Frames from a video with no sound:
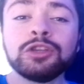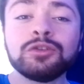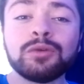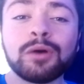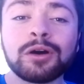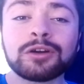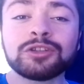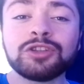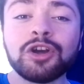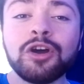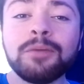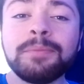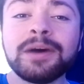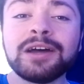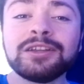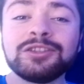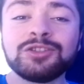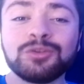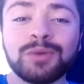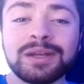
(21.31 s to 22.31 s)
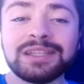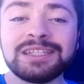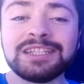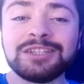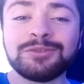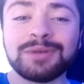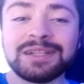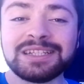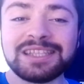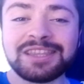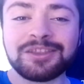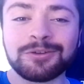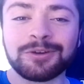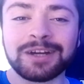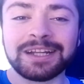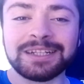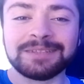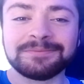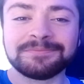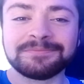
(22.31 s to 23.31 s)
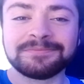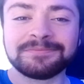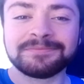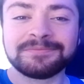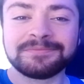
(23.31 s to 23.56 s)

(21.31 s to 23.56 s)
to October 2023.